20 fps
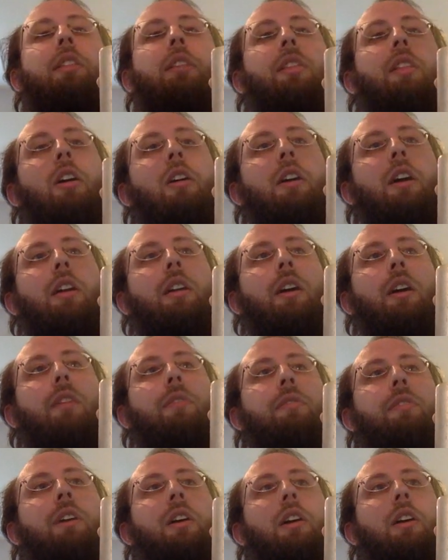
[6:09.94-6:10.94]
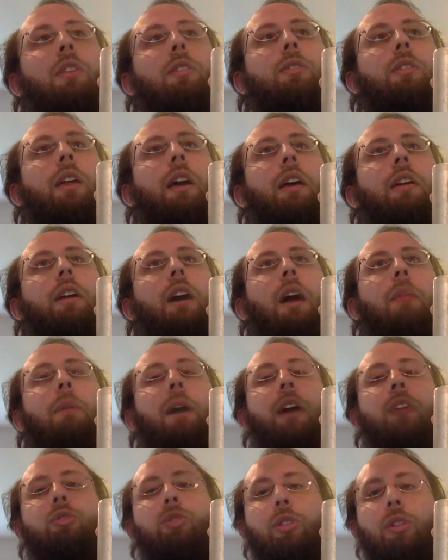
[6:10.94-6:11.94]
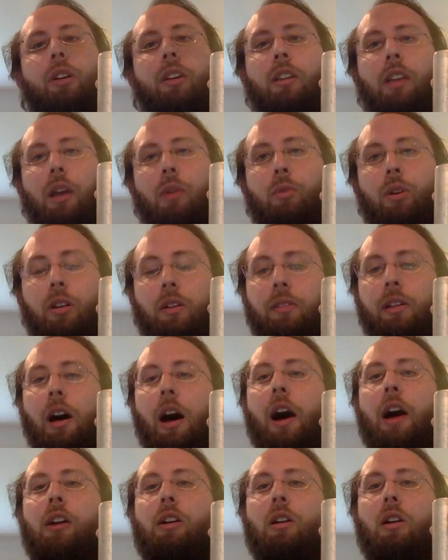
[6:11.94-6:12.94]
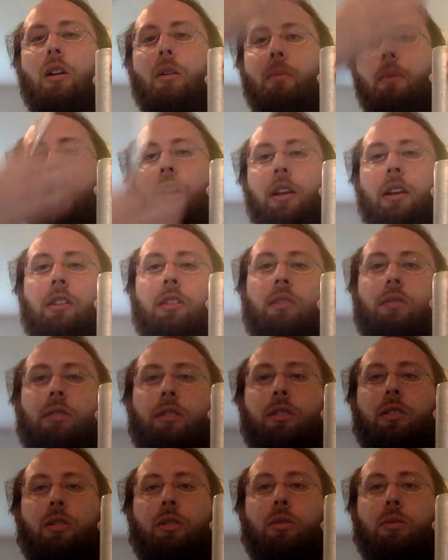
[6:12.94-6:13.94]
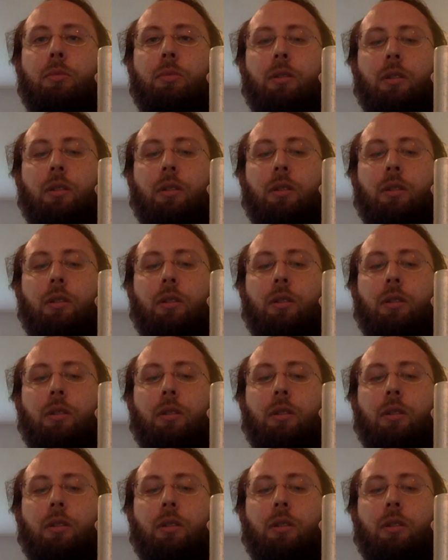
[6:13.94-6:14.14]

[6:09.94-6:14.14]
long enough so that I'm actually looking at one of the higher harmonics of the tube.